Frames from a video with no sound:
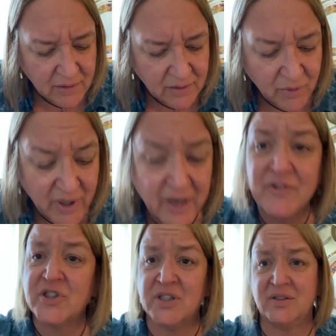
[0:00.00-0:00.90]
whatever
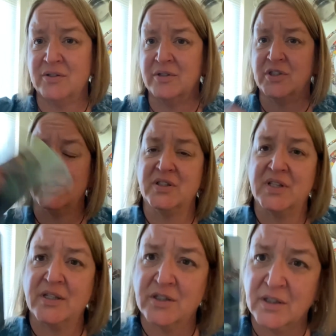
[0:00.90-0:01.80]
she's doing, she's
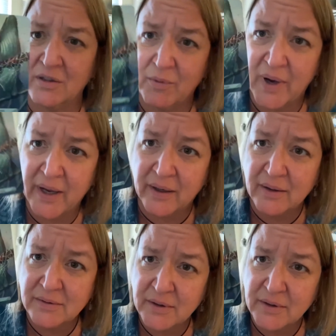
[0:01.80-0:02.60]
touching the whale.